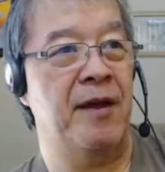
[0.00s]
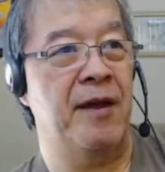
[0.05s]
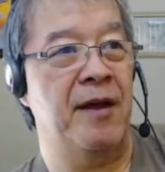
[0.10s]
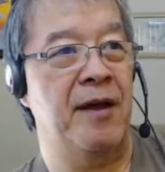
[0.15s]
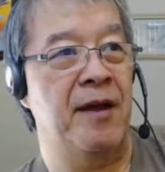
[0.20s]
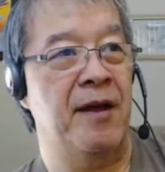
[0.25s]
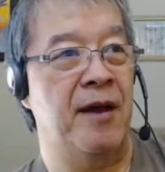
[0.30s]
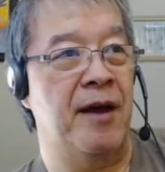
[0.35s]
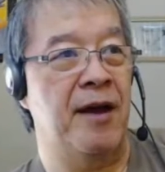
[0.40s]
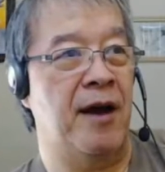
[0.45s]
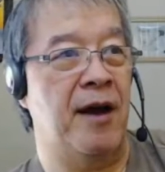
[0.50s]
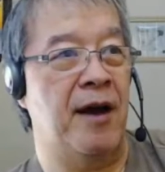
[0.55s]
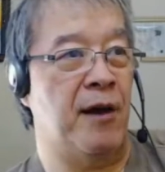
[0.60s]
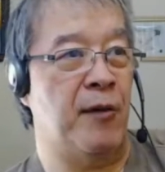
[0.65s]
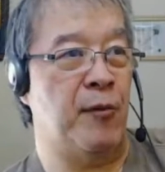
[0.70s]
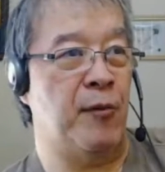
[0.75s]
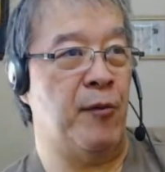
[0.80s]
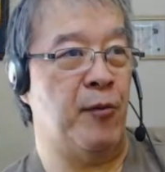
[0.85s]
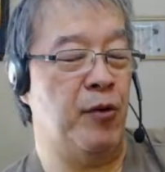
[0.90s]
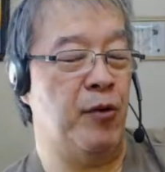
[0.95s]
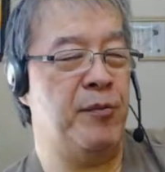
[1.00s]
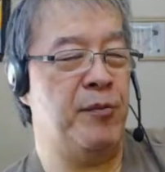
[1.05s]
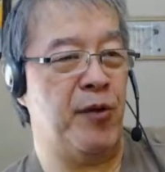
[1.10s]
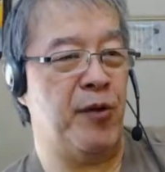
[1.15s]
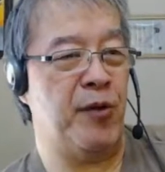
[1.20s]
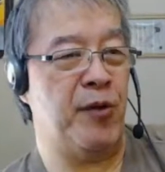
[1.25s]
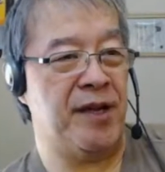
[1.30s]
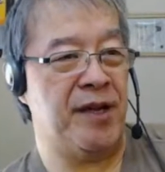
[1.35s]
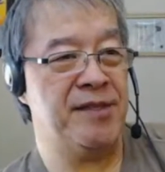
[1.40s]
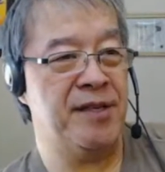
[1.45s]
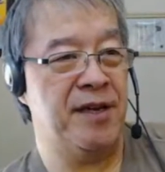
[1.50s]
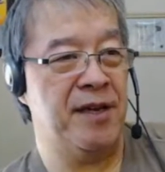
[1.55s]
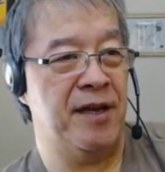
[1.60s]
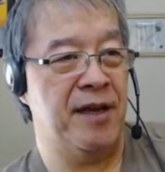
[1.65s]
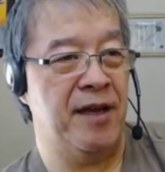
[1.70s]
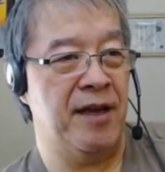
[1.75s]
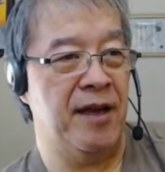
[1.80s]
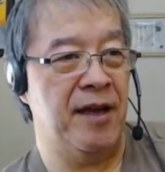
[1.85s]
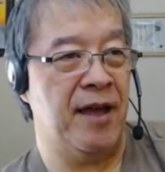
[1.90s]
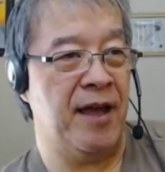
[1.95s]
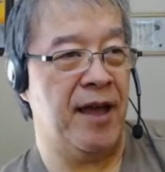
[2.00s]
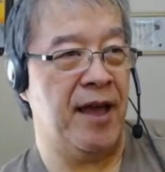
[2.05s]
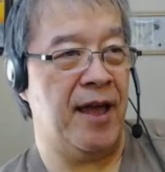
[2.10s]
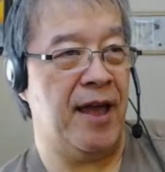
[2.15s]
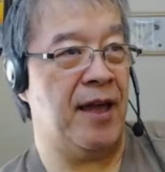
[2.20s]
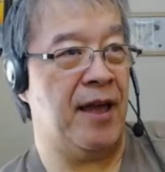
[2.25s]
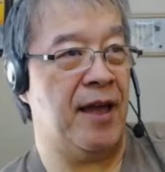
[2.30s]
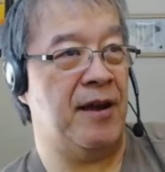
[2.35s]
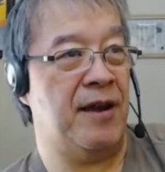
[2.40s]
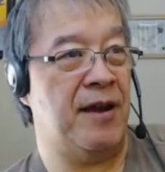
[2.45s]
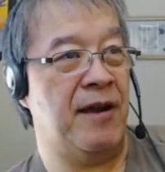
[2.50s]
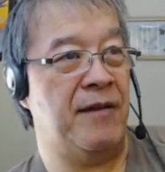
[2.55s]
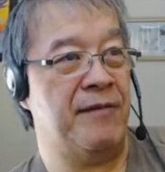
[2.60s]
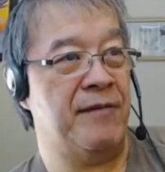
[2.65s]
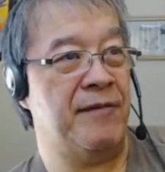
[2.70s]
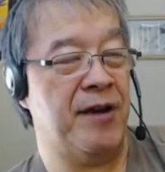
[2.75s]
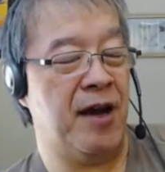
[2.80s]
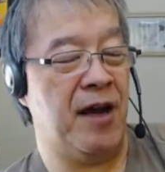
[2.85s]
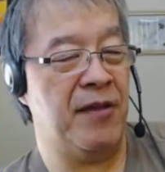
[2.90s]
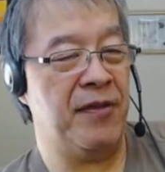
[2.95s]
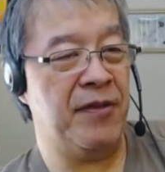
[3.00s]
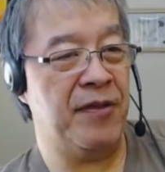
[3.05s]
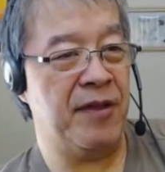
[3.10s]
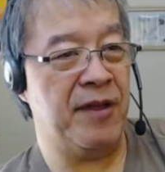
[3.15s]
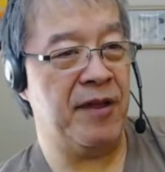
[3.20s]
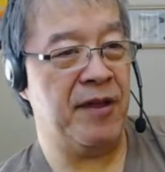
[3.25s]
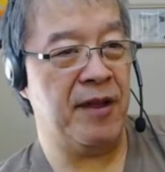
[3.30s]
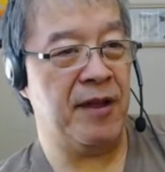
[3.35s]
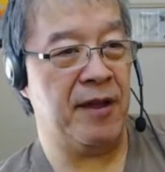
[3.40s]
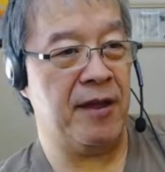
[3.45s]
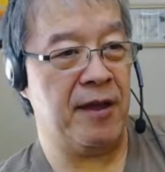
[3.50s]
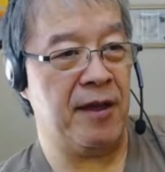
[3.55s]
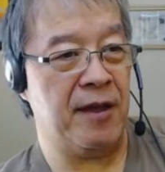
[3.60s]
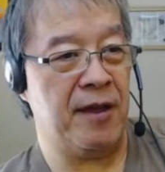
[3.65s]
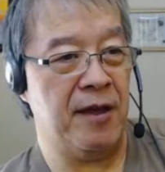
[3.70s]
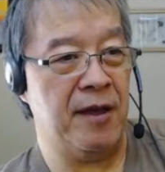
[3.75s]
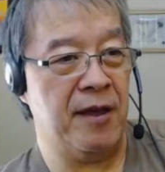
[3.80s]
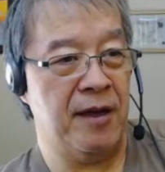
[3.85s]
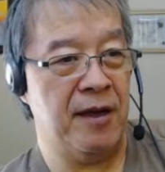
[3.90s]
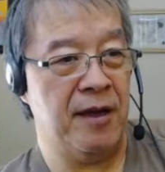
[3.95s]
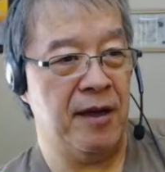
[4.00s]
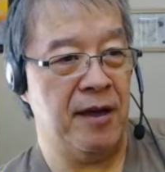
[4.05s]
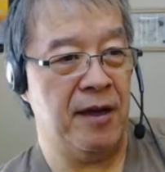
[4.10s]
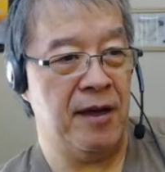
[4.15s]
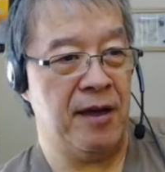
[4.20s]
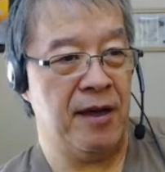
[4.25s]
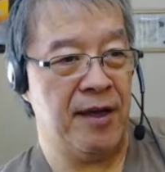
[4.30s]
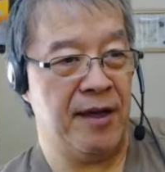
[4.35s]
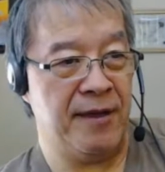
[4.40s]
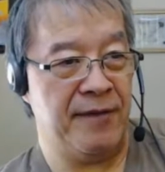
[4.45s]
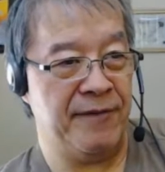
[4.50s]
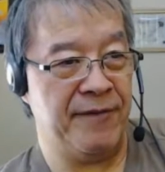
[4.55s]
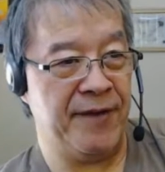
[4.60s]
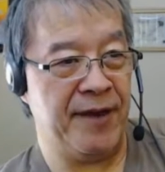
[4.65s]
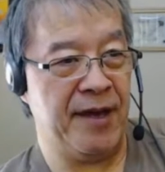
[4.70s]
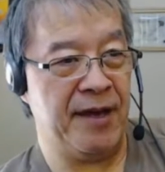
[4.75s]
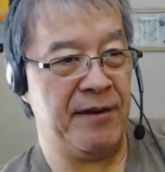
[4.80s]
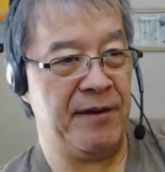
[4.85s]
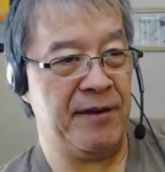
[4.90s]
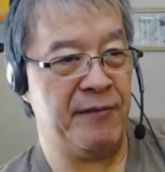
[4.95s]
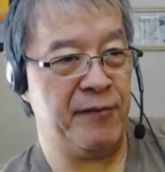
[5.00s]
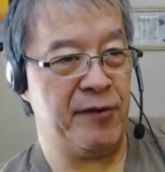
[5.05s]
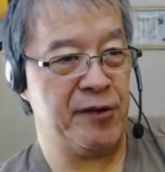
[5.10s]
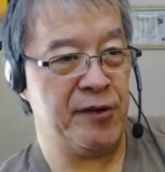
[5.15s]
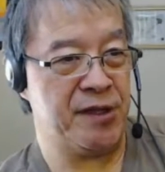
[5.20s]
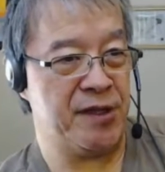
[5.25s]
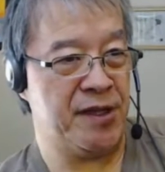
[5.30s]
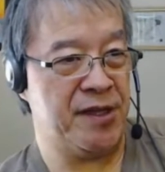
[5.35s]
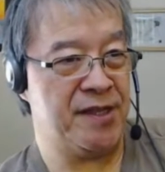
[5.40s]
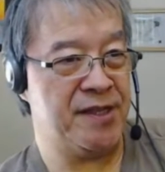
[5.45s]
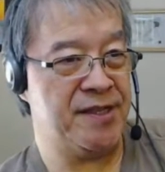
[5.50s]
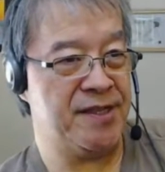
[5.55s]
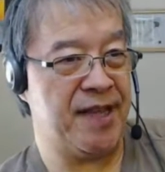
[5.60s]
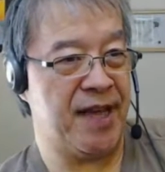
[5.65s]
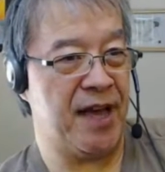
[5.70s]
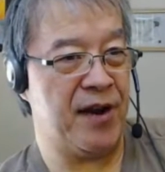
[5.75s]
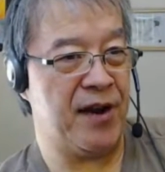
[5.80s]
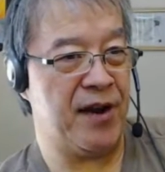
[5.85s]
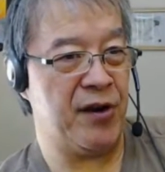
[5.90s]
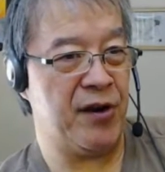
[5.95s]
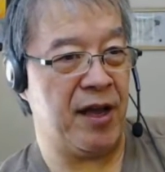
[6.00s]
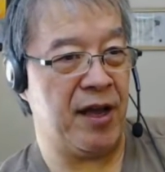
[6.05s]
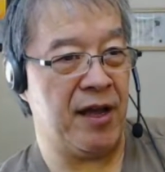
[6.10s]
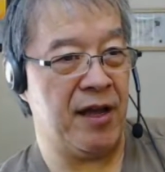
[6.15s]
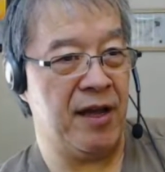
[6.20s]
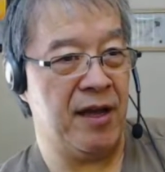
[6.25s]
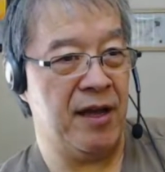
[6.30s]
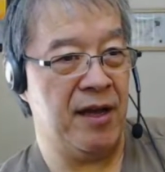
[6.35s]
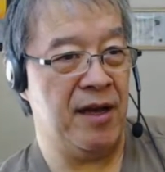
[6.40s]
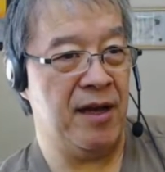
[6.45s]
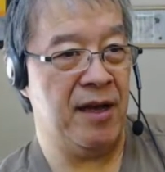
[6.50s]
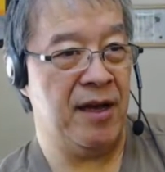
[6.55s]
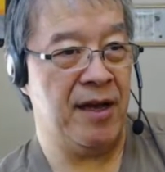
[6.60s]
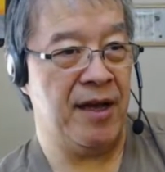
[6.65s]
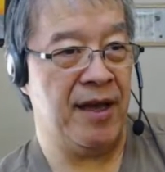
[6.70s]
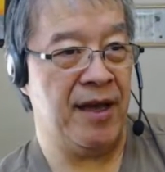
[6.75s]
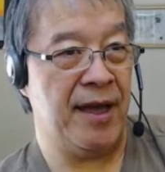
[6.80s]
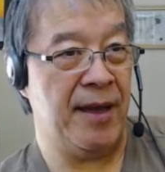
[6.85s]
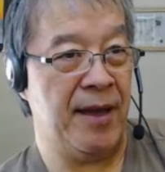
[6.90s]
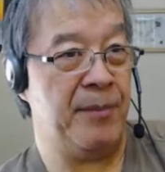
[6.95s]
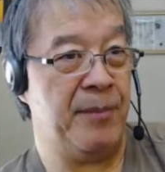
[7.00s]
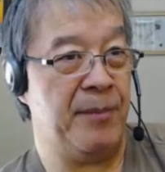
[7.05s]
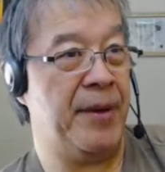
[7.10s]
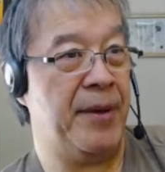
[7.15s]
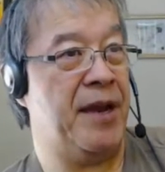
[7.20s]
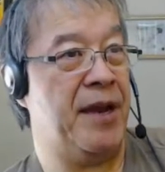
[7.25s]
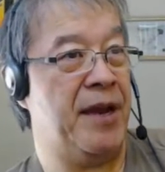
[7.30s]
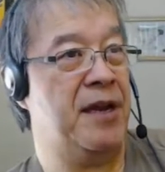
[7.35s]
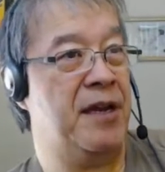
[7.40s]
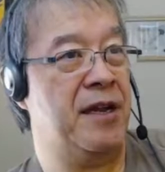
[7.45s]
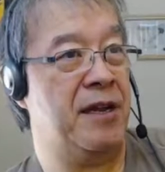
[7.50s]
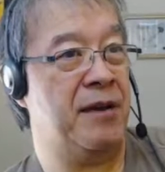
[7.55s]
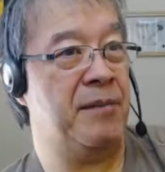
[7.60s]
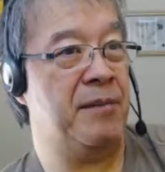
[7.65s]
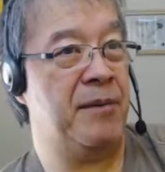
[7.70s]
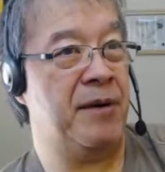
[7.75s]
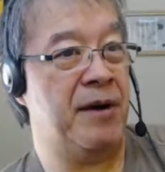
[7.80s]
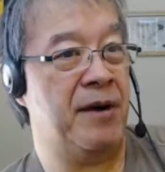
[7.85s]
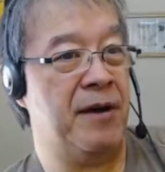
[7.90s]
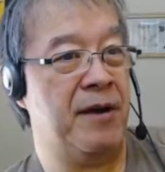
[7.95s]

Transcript: WordPress, and I've got the event for this Saturday embedded in my,